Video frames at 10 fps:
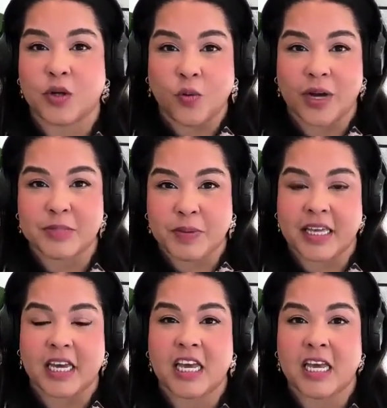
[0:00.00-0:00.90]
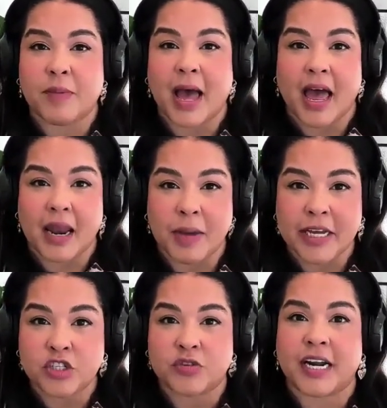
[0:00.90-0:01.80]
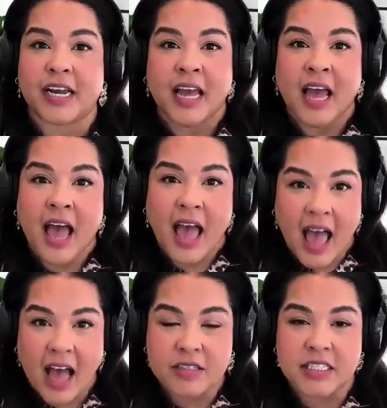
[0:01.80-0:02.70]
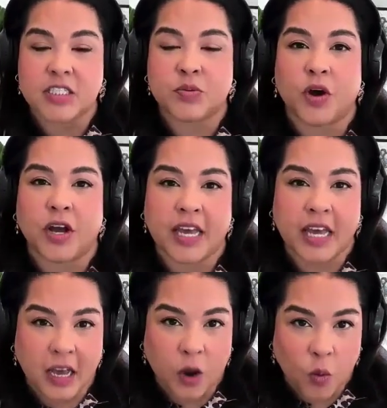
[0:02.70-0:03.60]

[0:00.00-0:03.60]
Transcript: always be thinking about and measuring, how's this working?